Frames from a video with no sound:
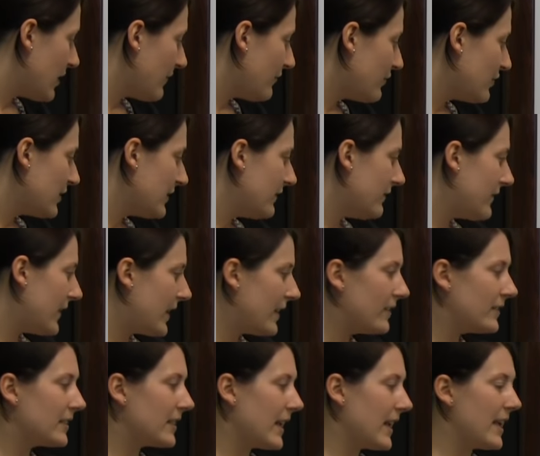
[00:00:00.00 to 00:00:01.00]
Jefferson
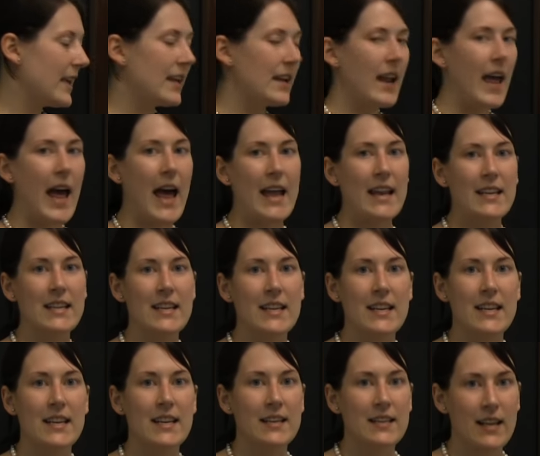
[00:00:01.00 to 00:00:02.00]
felt and had
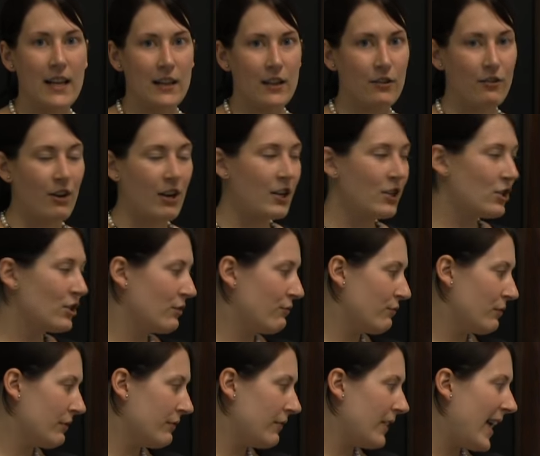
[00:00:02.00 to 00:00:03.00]
the
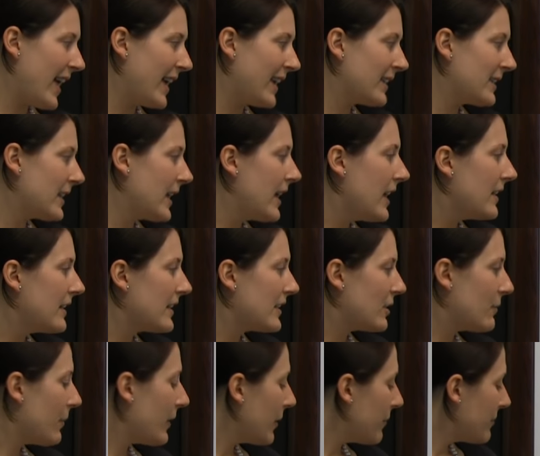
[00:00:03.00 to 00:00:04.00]
Declaration reflect
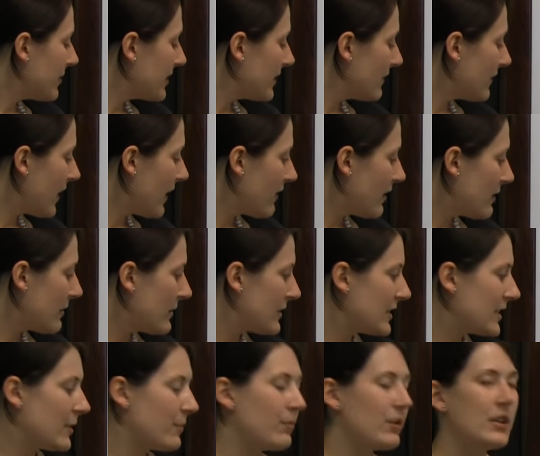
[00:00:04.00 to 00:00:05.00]
that the purpose of government
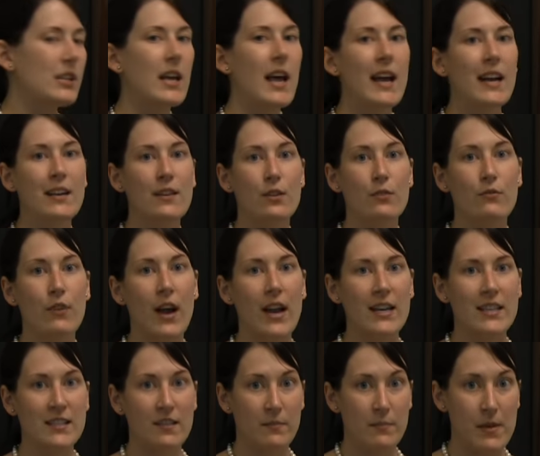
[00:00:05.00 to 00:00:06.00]
was to protect the
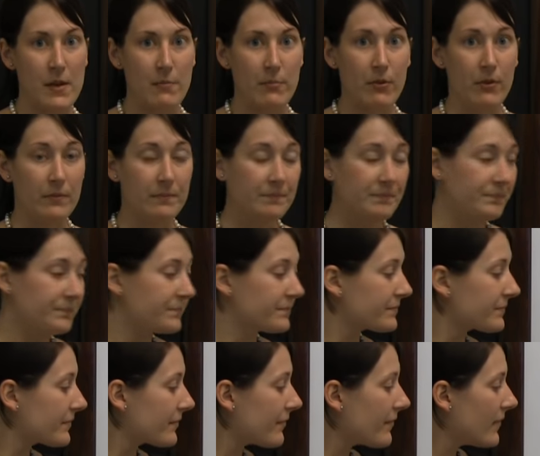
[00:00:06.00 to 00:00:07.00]
rights of people.
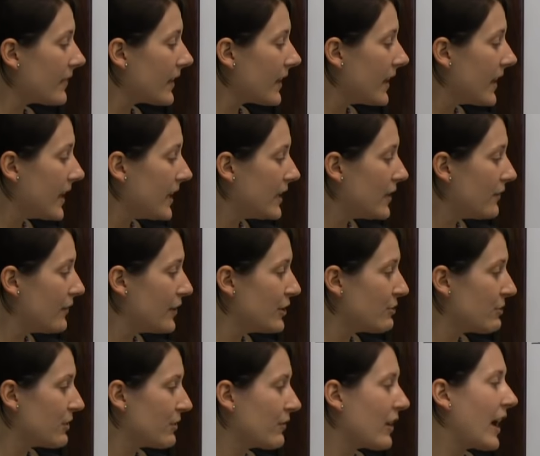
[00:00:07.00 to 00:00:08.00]

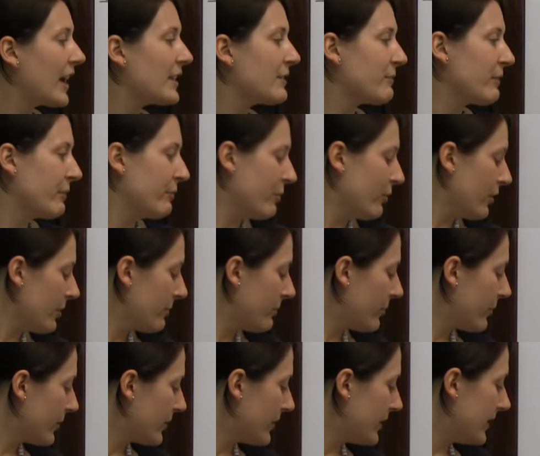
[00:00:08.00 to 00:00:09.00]
Individual rights were more
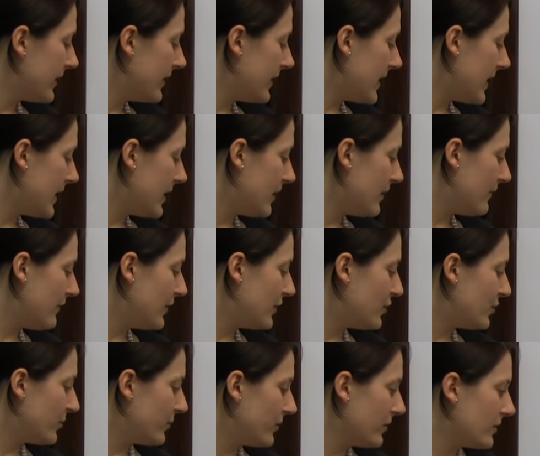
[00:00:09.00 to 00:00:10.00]
important than the
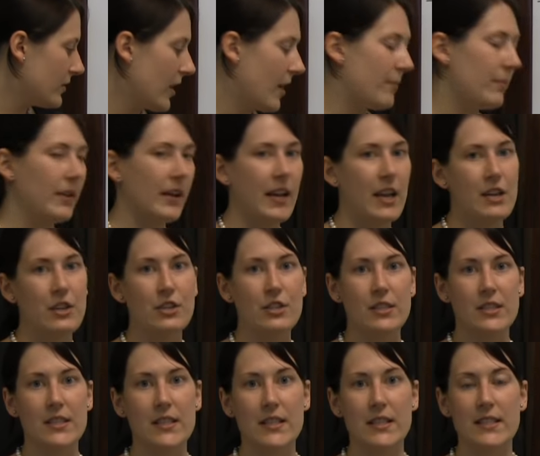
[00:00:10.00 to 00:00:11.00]
individual's
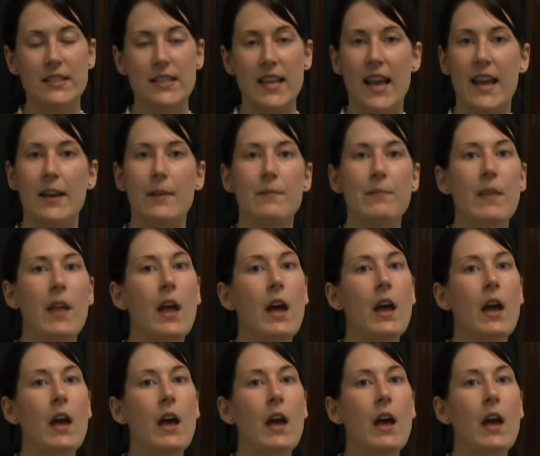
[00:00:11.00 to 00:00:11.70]
obligations to the state.